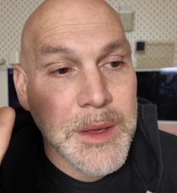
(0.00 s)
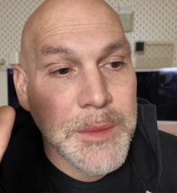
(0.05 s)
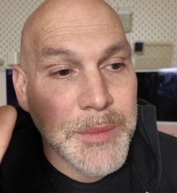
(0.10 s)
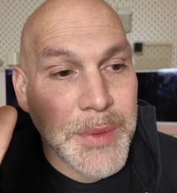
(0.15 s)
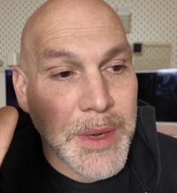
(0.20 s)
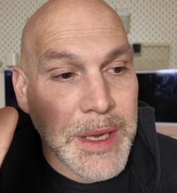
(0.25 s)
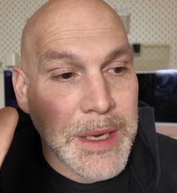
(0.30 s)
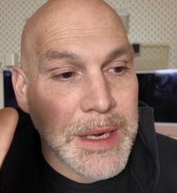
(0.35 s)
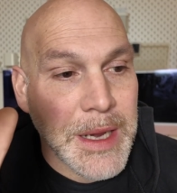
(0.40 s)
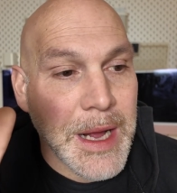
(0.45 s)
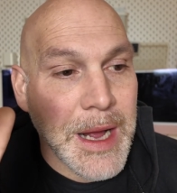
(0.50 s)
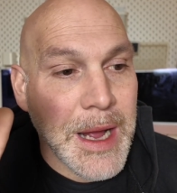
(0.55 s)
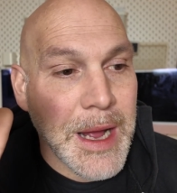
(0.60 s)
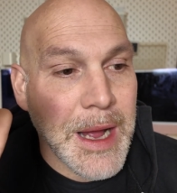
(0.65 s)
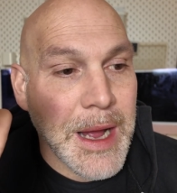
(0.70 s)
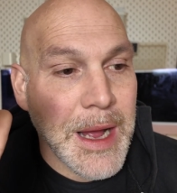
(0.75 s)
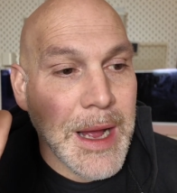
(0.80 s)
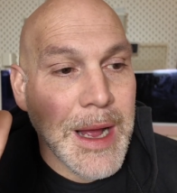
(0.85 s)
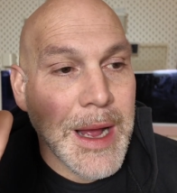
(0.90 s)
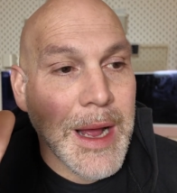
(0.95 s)
but
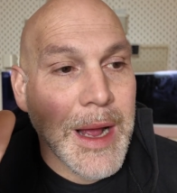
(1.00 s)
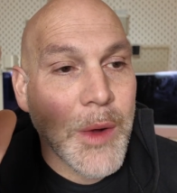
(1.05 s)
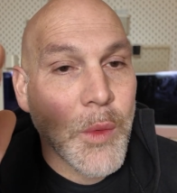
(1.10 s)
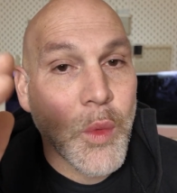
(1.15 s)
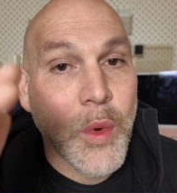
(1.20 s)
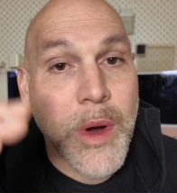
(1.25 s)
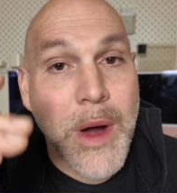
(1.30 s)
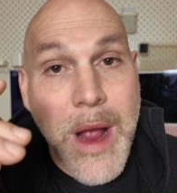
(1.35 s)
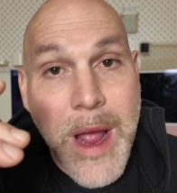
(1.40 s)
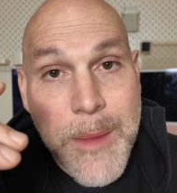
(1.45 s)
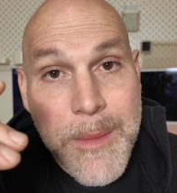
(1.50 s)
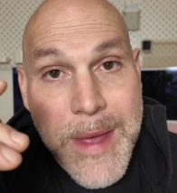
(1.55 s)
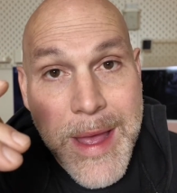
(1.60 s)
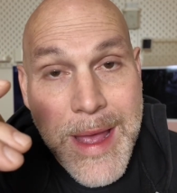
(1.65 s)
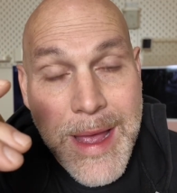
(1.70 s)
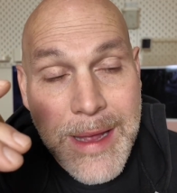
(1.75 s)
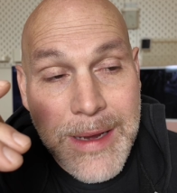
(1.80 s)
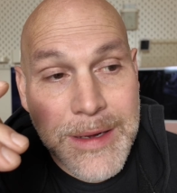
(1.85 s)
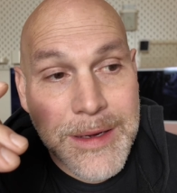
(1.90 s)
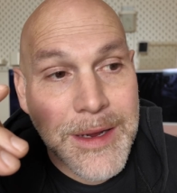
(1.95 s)
where I'm
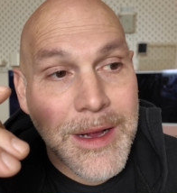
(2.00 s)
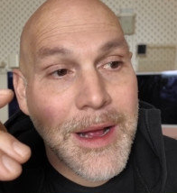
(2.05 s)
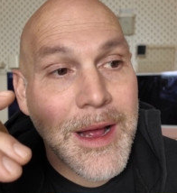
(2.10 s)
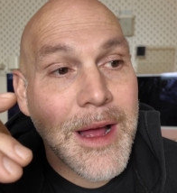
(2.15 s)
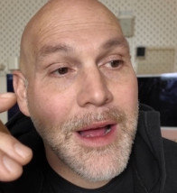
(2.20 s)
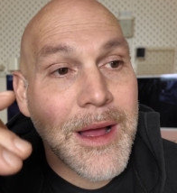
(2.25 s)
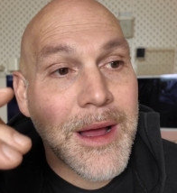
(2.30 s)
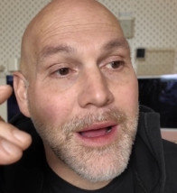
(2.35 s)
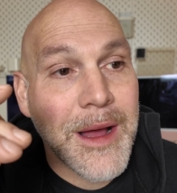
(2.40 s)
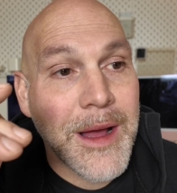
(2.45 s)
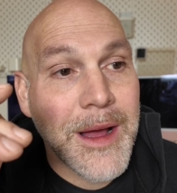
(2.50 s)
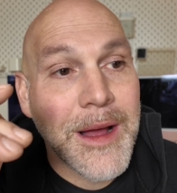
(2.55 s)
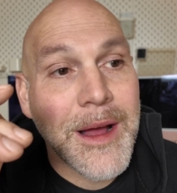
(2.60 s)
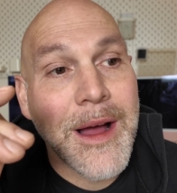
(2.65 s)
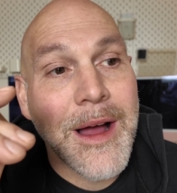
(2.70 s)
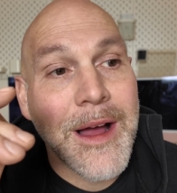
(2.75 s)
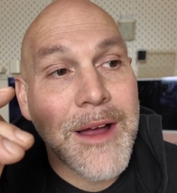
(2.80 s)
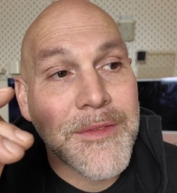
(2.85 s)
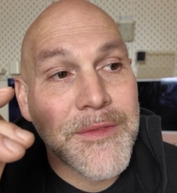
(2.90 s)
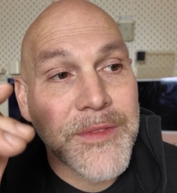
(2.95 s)
at,
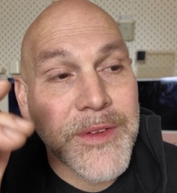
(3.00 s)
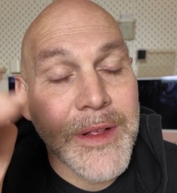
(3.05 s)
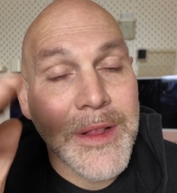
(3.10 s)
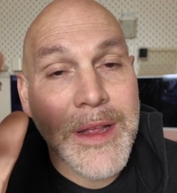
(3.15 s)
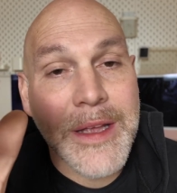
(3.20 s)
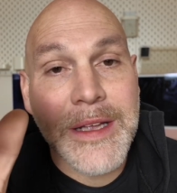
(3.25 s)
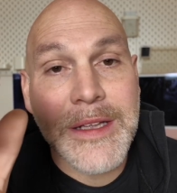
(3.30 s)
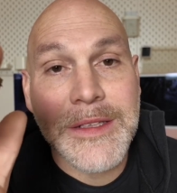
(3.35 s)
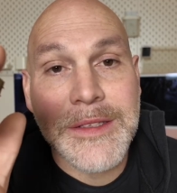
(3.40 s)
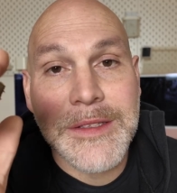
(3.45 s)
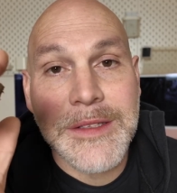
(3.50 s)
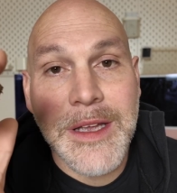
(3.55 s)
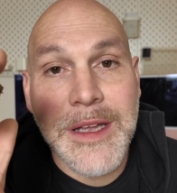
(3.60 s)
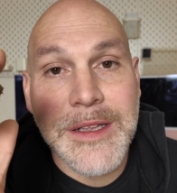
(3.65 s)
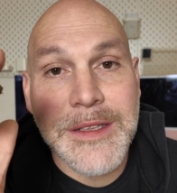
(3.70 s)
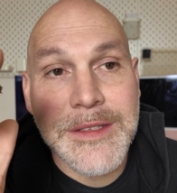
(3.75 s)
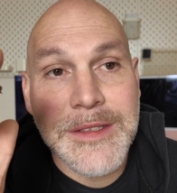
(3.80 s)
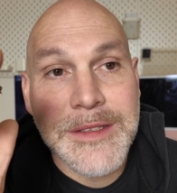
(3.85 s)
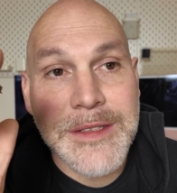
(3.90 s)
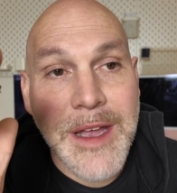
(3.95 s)
I feel like
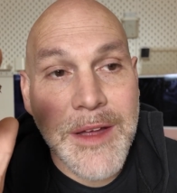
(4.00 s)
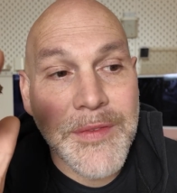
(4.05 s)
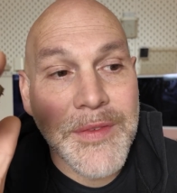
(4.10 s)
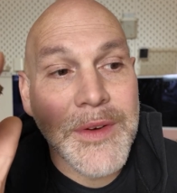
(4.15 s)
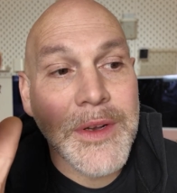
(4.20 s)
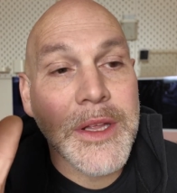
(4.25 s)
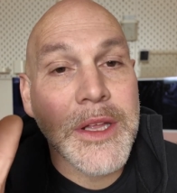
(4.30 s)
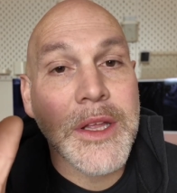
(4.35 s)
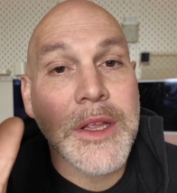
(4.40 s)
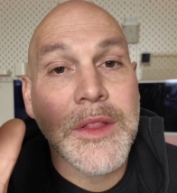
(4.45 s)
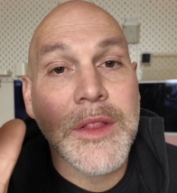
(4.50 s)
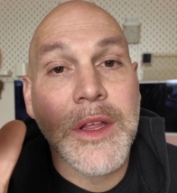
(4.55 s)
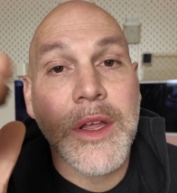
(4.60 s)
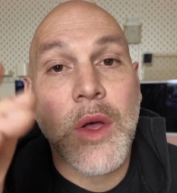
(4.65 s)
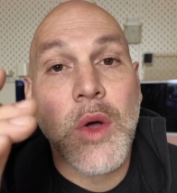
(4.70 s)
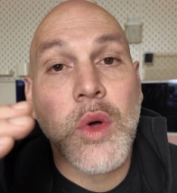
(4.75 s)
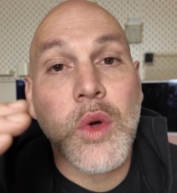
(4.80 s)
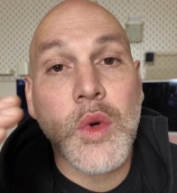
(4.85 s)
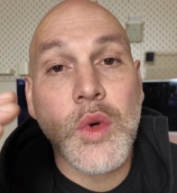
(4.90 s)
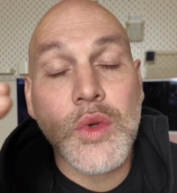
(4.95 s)
it's definitely the
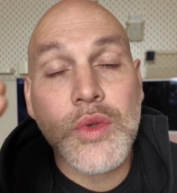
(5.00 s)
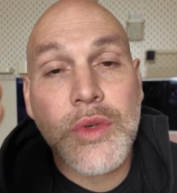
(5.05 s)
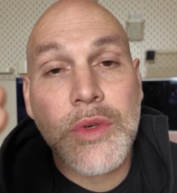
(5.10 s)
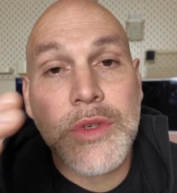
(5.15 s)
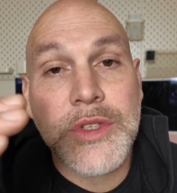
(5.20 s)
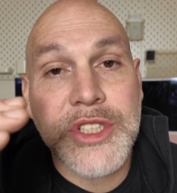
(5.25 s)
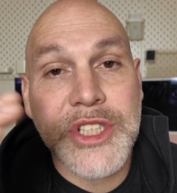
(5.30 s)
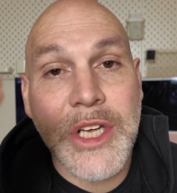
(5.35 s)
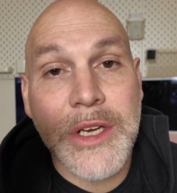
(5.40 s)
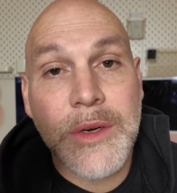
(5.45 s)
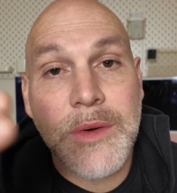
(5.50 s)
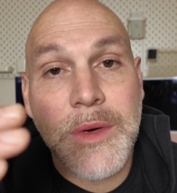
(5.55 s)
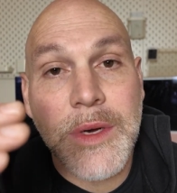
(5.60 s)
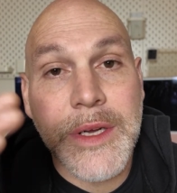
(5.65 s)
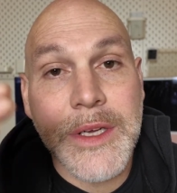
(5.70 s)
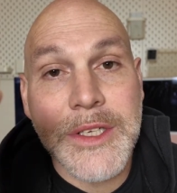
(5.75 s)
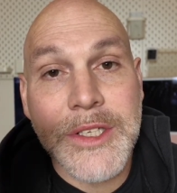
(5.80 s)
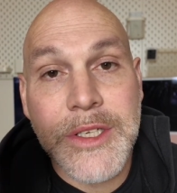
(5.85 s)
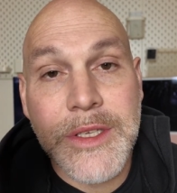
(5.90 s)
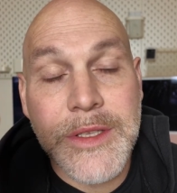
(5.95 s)
older
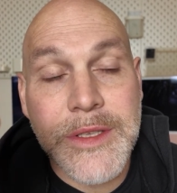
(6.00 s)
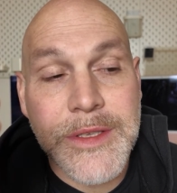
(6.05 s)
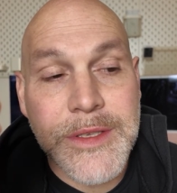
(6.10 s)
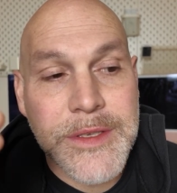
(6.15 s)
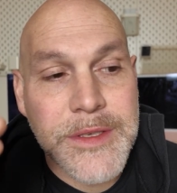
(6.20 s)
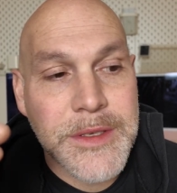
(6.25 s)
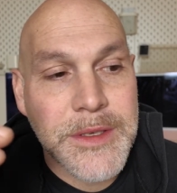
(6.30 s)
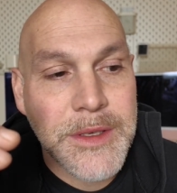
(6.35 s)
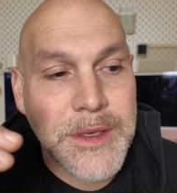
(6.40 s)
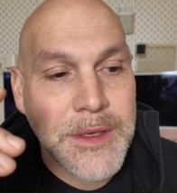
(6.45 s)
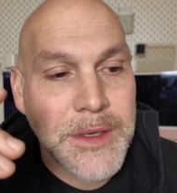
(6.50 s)
generation's